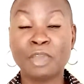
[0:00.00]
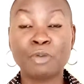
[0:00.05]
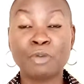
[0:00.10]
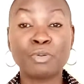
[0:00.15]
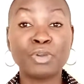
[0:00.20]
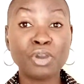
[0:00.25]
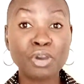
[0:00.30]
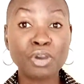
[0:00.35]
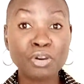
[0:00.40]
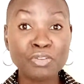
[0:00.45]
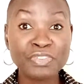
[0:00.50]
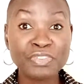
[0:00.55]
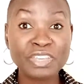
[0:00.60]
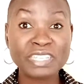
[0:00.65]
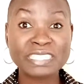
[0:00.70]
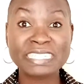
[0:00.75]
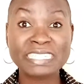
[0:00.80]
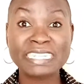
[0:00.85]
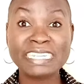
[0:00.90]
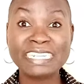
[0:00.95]
We
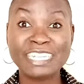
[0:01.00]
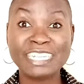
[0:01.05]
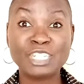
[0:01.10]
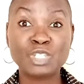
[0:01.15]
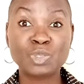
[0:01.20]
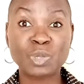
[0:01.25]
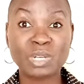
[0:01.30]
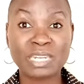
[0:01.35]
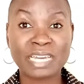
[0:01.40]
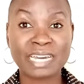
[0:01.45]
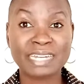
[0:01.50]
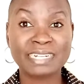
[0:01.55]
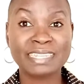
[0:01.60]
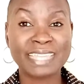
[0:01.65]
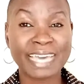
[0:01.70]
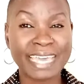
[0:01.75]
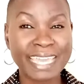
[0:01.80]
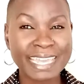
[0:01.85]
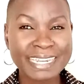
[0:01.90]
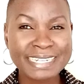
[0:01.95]
obviously need to learn
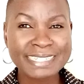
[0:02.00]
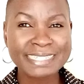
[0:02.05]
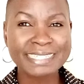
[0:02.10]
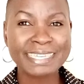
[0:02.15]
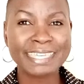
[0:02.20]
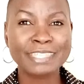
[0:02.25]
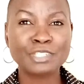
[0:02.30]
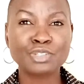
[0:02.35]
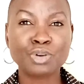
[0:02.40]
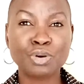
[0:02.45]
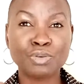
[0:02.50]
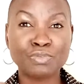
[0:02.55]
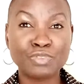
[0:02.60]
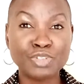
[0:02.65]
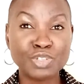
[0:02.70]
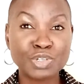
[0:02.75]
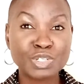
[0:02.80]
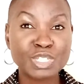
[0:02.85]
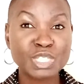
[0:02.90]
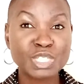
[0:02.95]
the etiquette
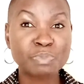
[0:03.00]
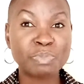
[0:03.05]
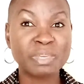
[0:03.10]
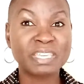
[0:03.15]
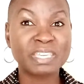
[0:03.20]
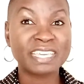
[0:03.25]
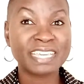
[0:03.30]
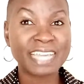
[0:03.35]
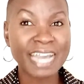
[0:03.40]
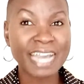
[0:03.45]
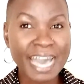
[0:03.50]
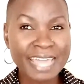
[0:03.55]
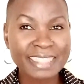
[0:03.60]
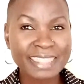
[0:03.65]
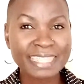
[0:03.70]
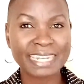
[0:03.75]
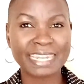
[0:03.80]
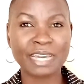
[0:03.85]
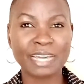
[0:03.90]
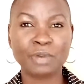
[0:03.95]
of not speaking
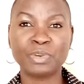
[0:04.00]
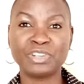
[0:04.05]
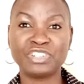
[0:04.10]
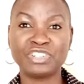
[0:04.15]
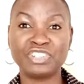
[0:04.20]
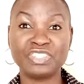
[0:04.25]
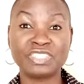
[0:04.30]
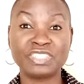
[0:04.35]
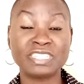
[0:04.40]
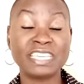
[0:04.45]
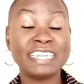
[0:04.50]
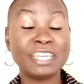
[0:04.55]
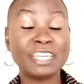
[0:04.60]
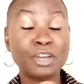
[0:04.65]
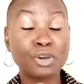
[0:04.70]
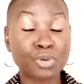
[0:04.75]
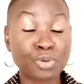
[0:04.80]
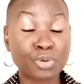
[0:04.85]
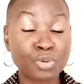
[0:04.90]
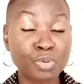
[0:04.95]
other languages in
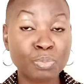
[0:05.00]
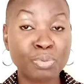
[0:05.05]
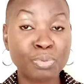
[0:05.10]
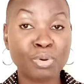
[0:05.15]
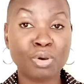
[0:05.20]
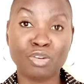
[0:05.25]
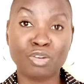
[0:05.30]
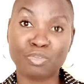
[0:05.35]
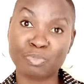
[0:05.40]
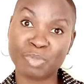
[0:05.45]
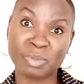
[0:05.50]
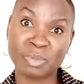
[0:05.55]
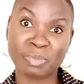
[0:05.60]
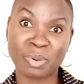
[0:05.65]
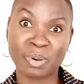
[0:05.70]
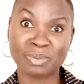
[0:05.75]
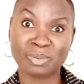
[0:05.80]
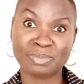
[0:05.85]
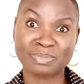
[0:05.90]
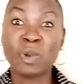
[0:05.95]
a group of people.